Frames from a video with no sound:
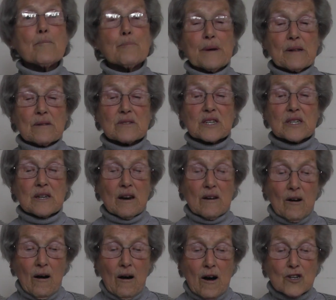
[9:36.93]
built a
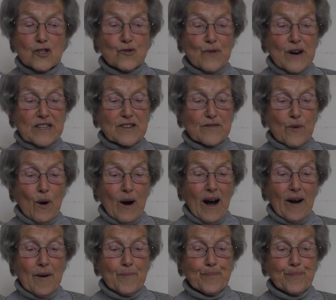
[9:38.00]
large
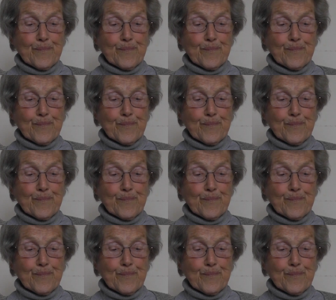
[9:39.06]
reservoir,